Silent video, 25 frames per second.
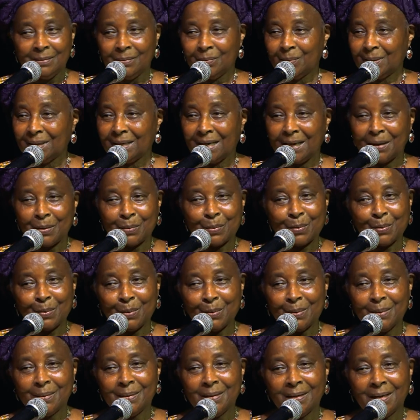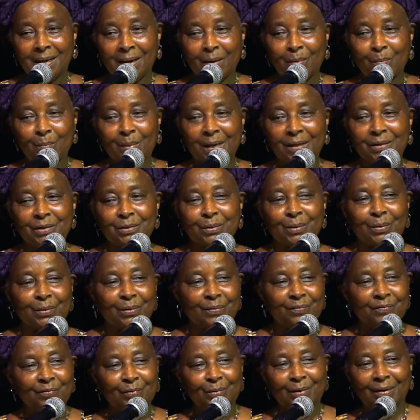When I know how much
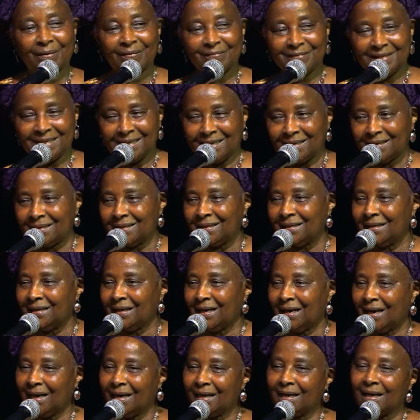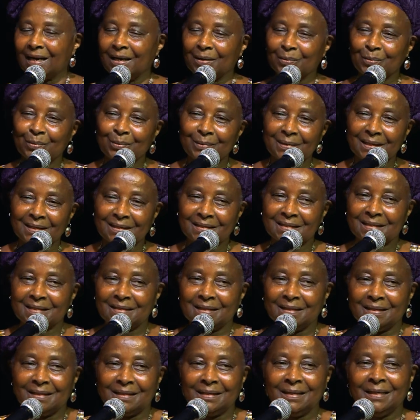all of you have done, I can only
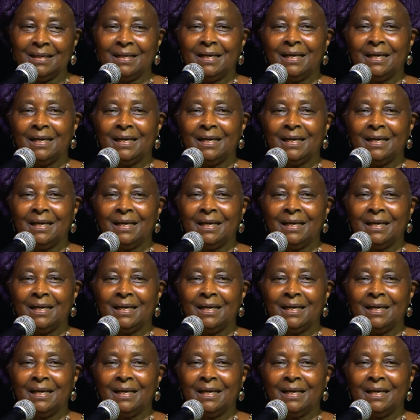say